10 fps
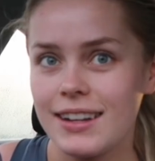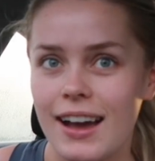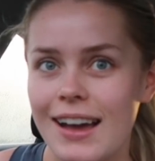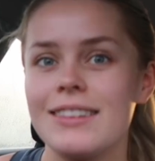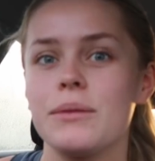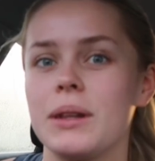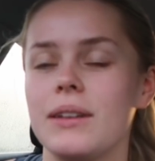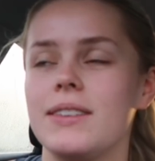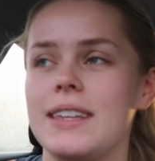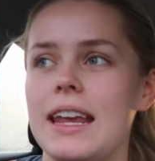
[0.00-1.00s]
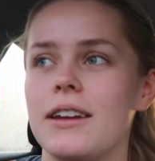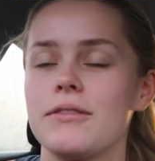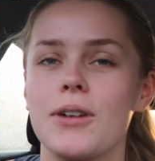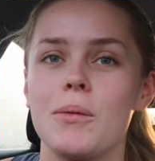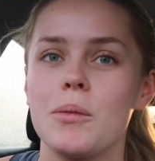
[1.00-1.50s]
you guys will have seen
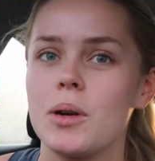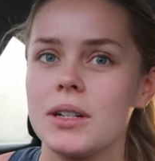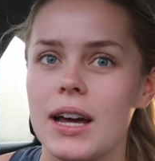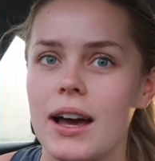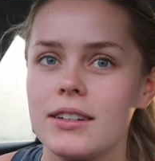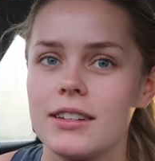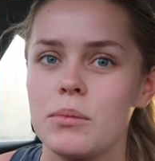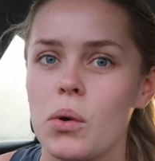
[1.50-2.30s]
from the montage this